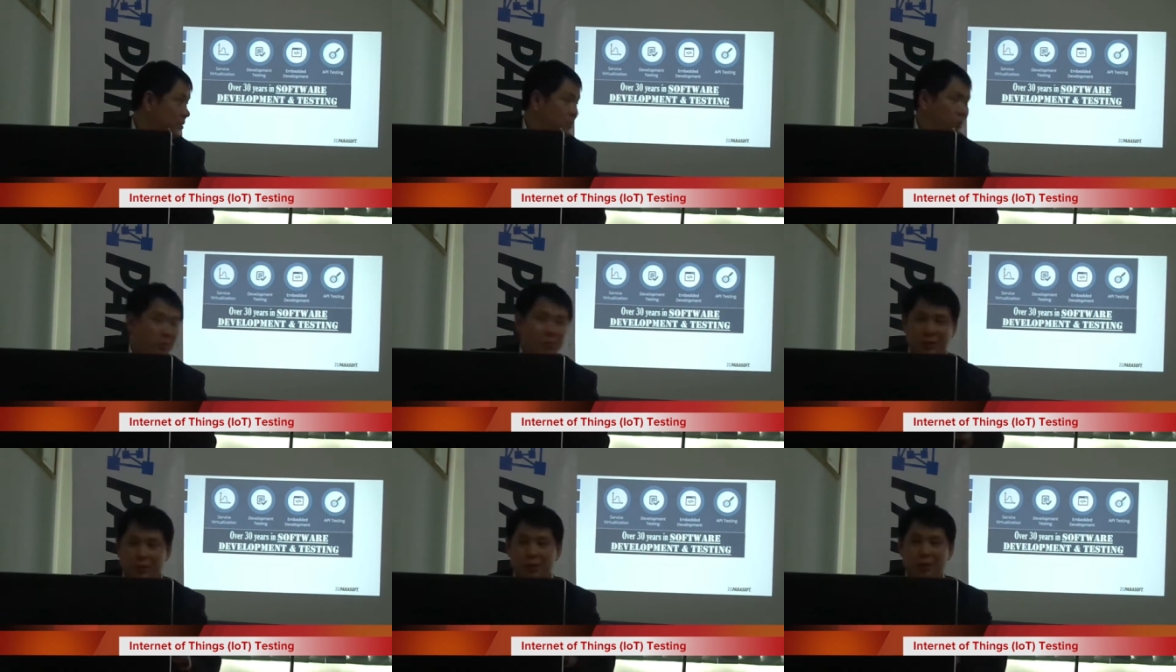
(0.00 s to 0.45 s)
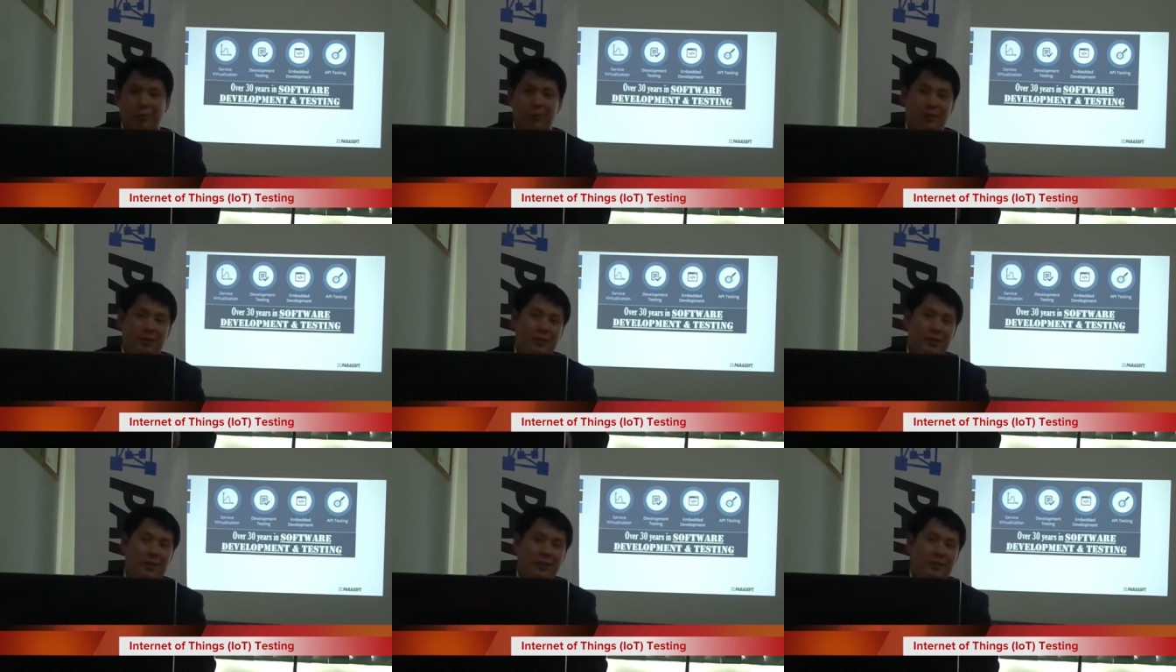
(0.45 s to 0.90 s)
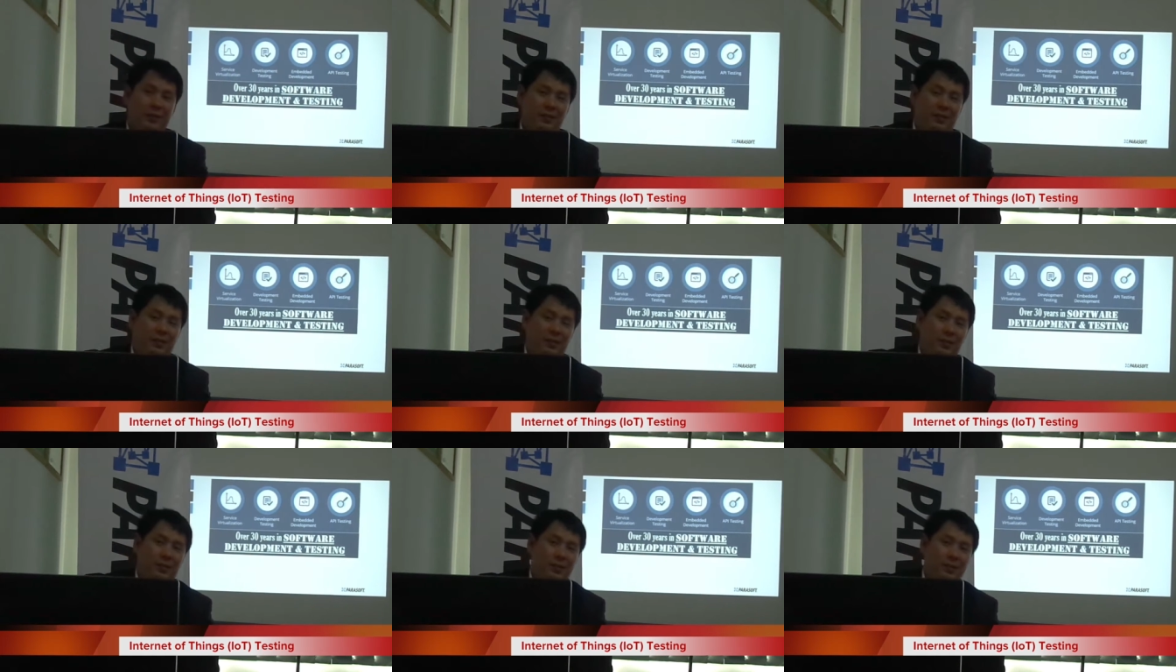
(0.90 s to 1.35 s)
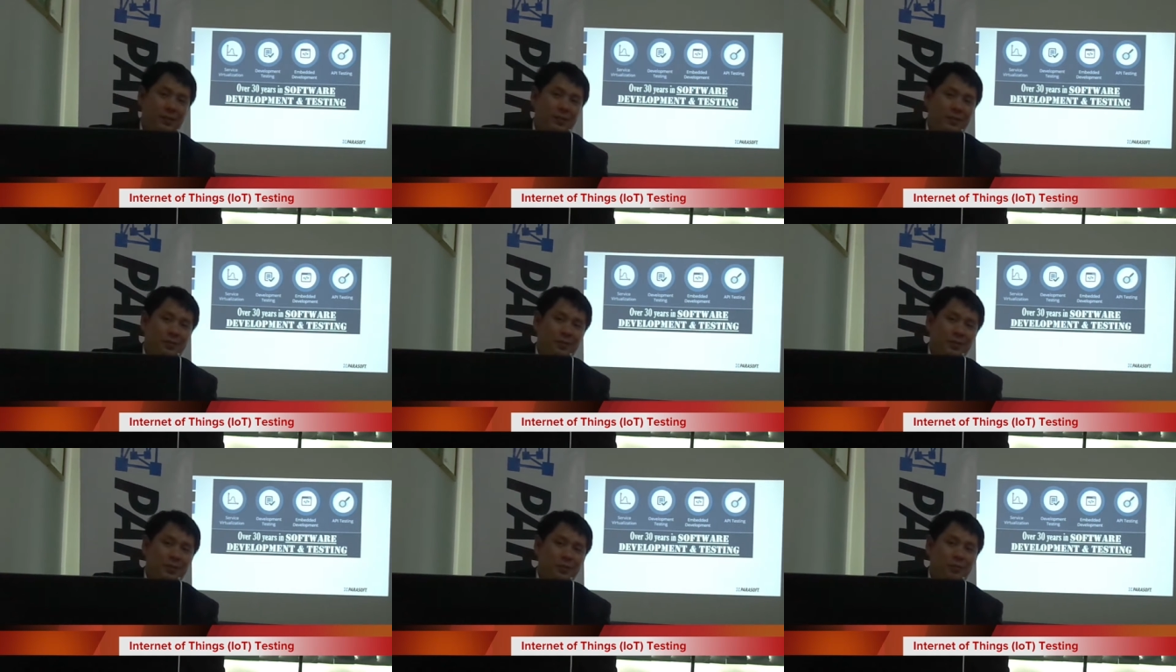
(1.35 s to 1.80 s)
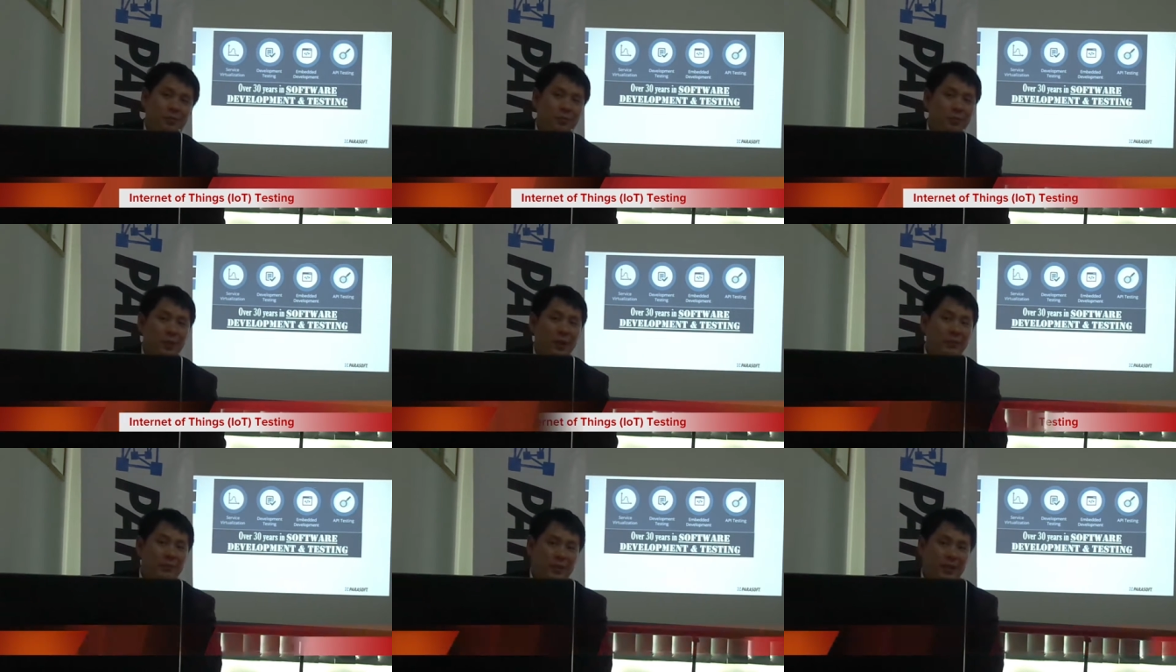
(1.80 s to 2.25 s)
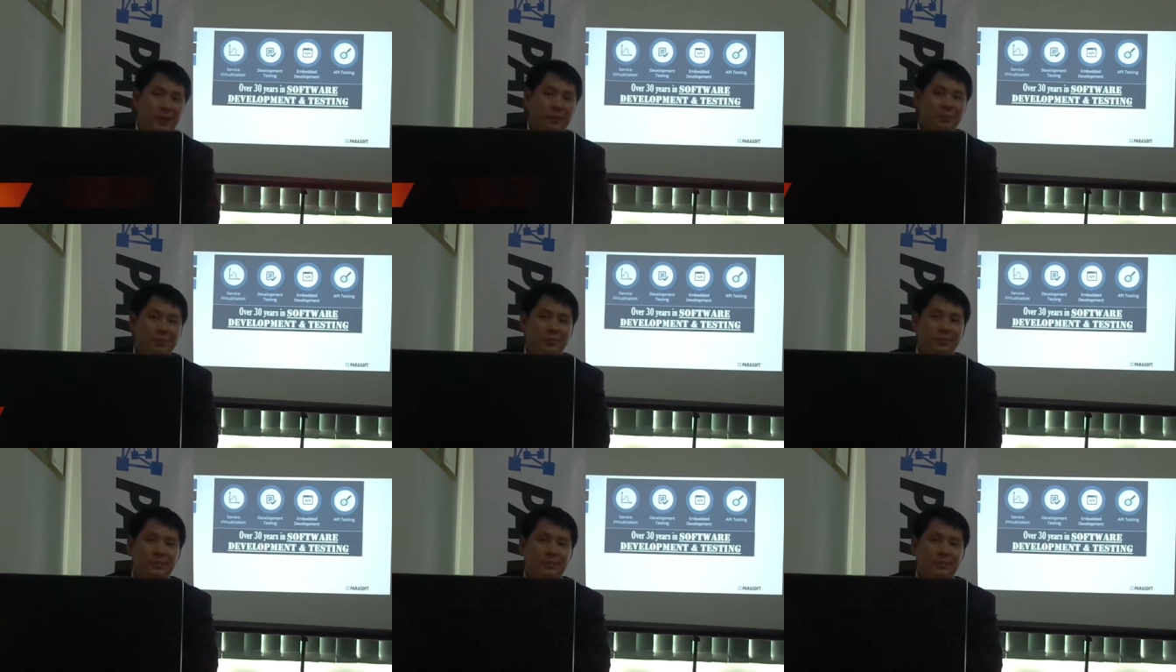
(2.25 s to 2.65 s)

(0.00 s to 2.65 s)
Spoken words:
So we talk about that if we have time.